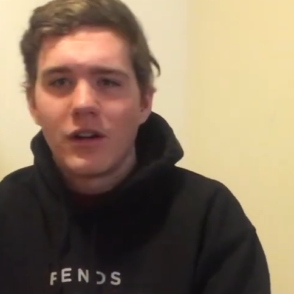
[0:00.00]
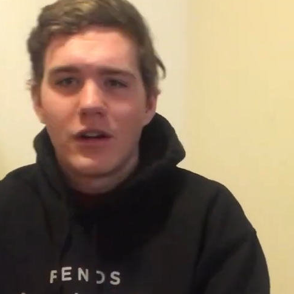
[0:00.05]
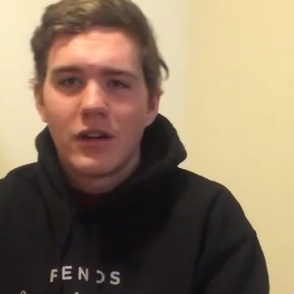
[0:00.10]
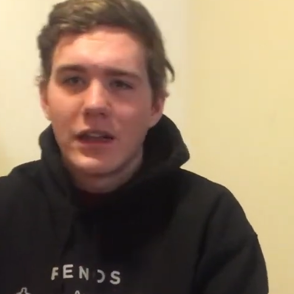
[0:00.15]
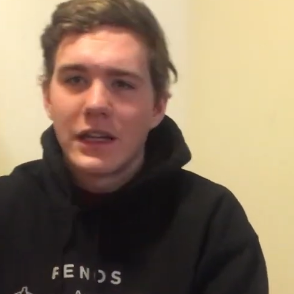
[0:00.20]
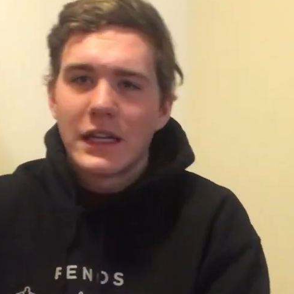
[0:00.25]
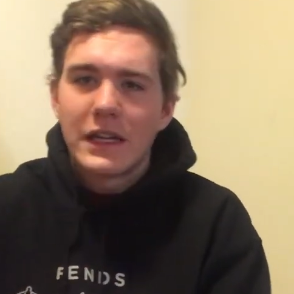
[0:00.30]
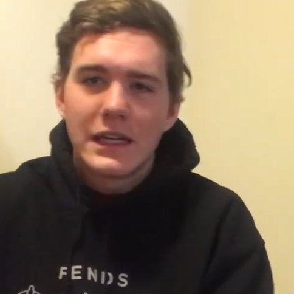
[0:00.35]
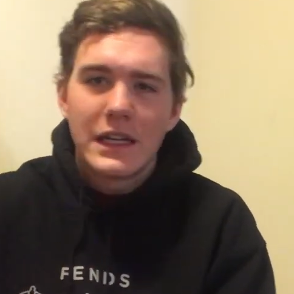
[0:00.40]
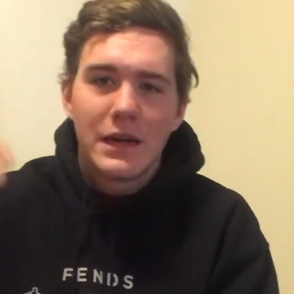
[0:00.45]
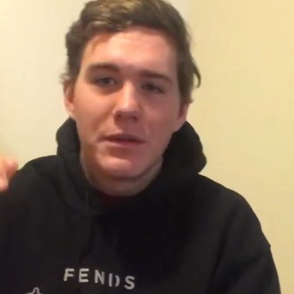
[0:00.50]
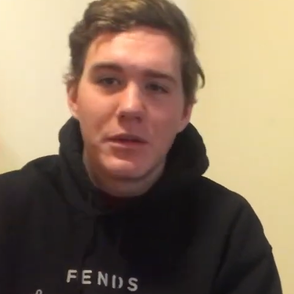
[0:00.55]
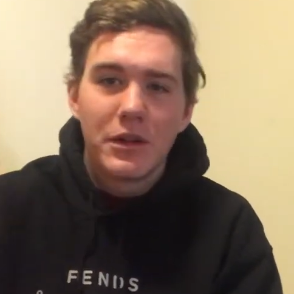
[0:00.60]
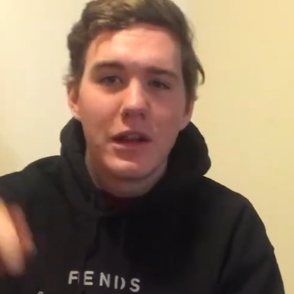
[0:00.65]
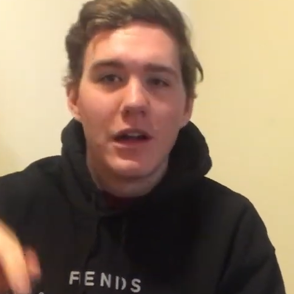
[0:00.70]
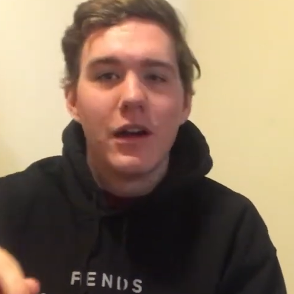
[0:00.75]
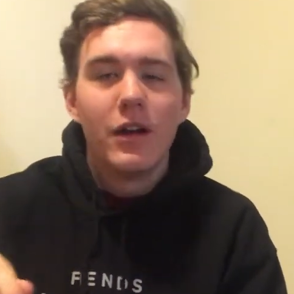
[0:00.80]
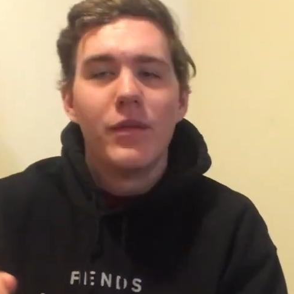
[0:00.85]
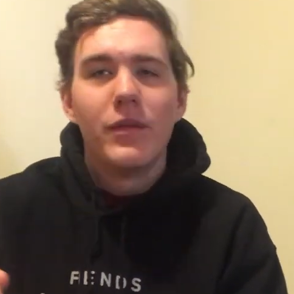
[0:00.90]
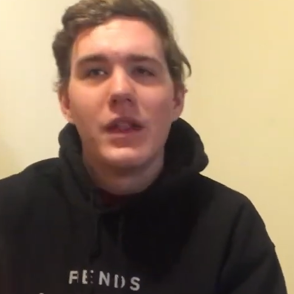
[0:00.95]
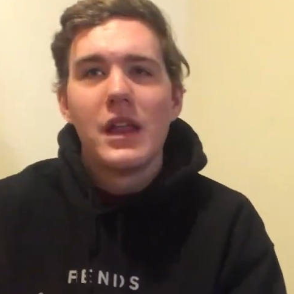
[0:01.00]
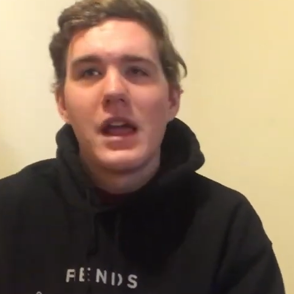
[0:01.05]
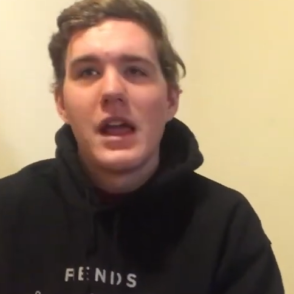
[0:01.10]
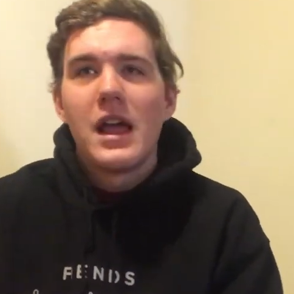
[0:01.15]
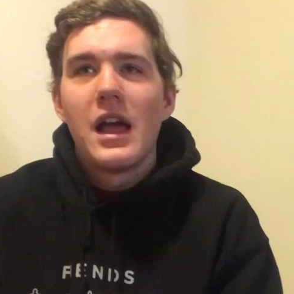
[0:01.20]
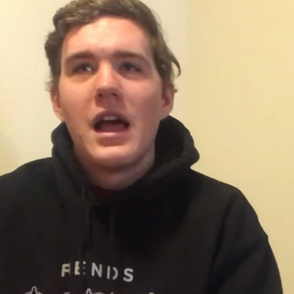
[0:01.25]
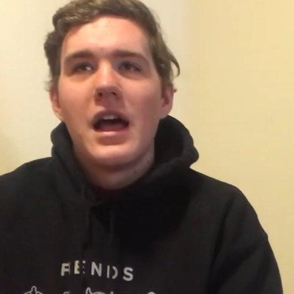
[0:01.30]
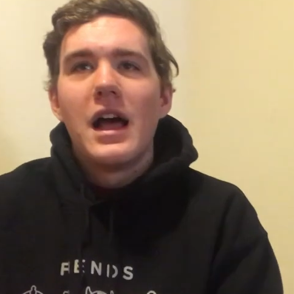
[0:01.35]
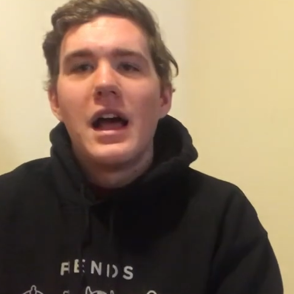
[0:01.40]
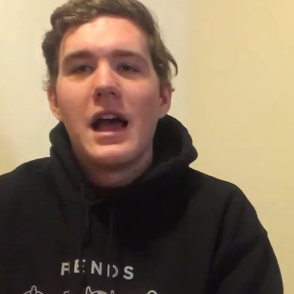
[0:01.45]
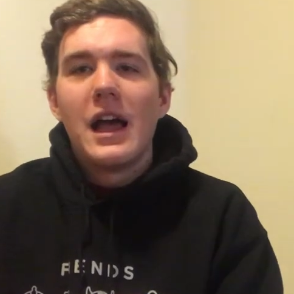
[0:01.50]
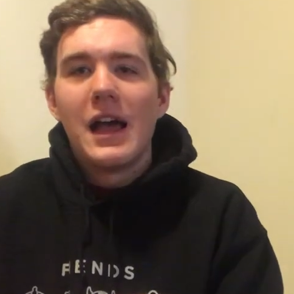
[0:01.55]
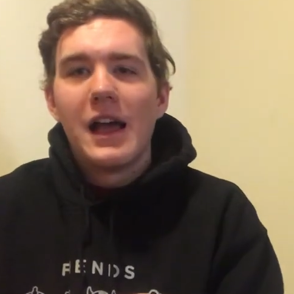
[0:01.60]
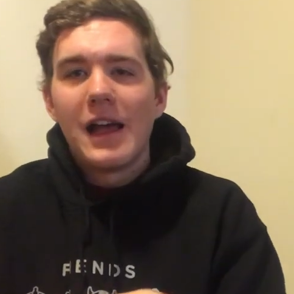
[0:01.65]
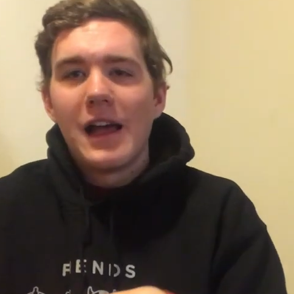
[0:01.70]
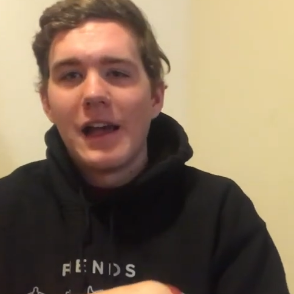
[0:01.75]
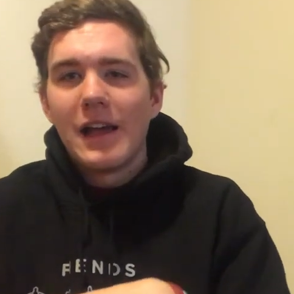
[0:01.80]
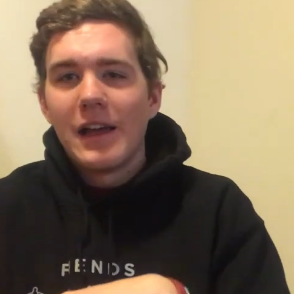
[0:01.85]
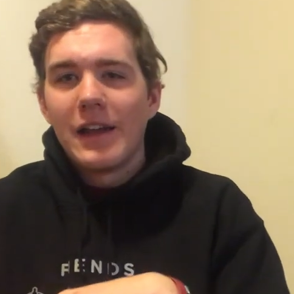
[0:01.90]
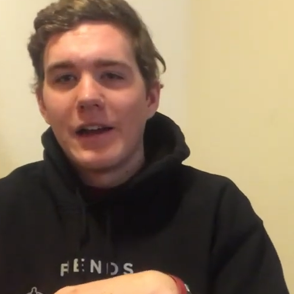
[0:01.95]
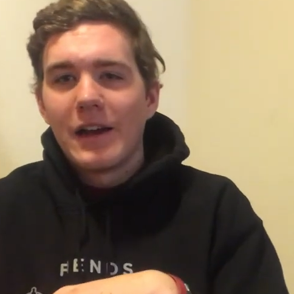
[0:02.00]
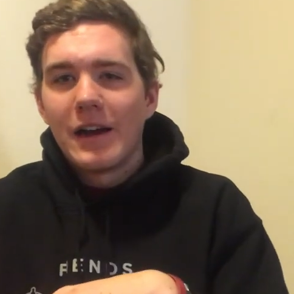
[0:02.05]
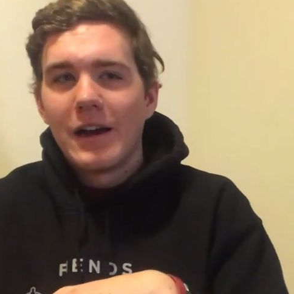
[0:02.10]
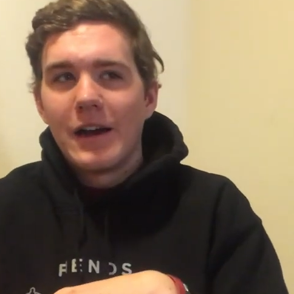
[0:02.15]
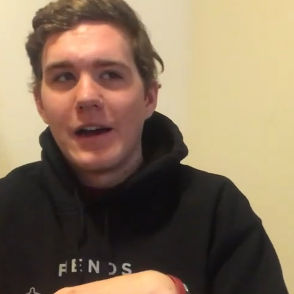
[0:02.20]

I'll link it down below. And